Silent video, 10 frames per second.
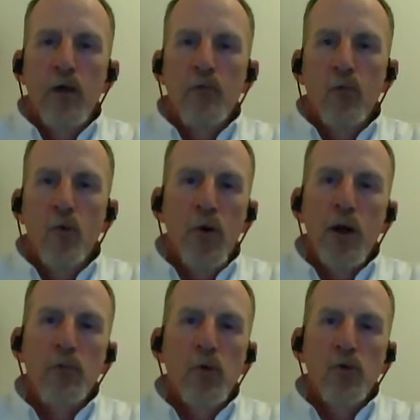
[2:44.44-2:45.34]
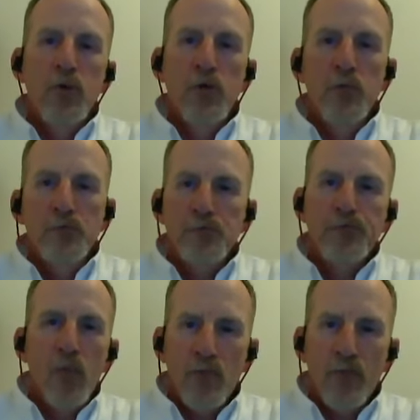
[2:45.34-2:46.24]
And we're able
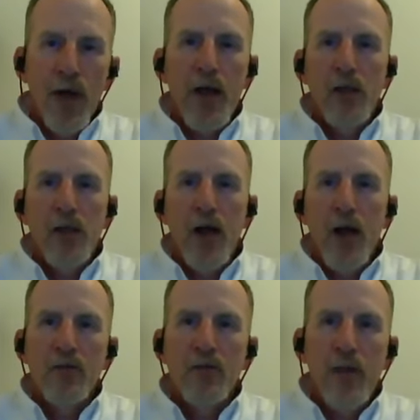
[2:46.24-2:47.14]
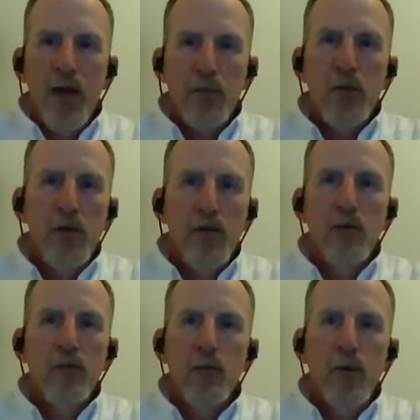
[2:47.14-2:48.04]
to finalize that
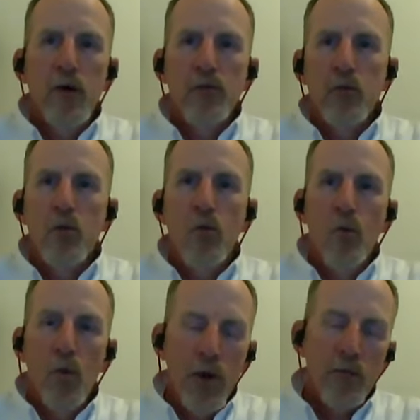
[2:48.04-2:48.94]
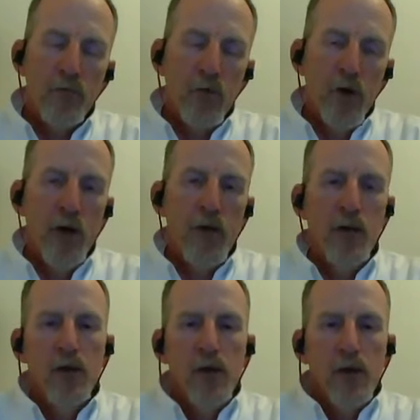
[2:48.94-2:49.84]
piece of the puzzle way up
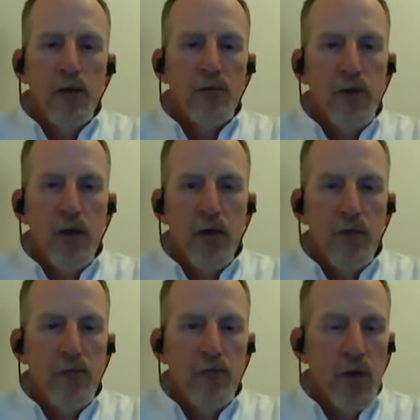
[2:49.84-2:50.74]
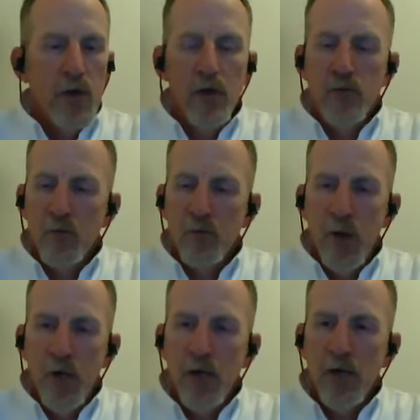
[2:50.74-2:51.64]
front. It saves tons
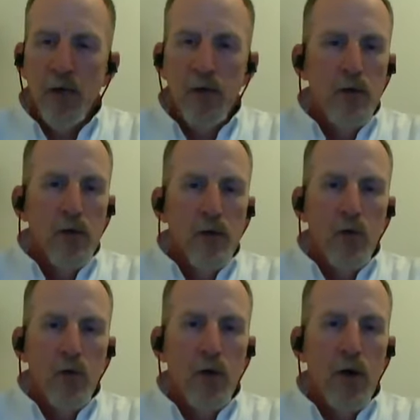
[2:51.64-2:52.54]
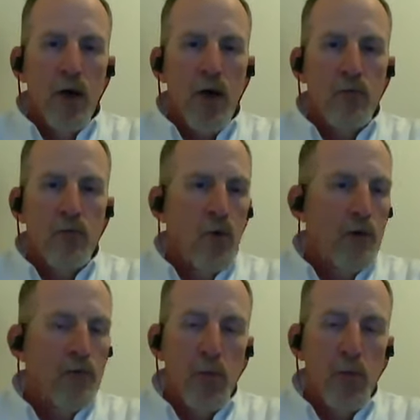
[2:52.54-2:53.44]
of money. We don't have
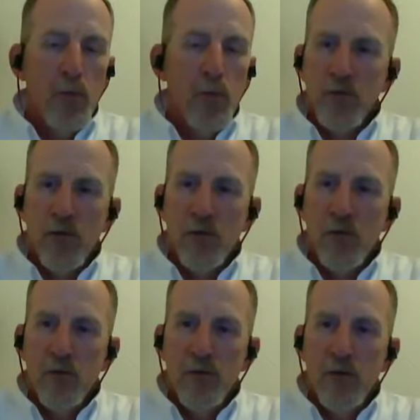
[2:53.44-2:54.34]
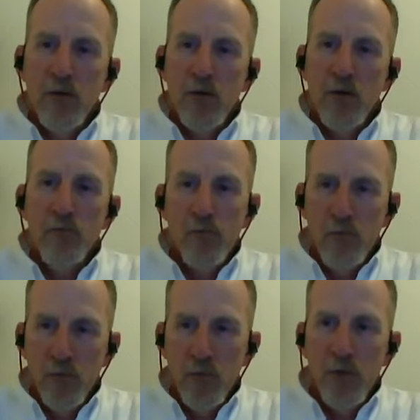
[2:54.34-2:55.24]
to put assets in the field,
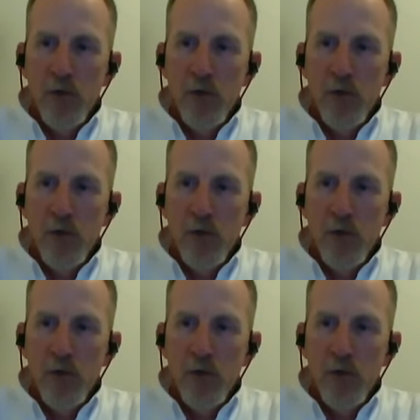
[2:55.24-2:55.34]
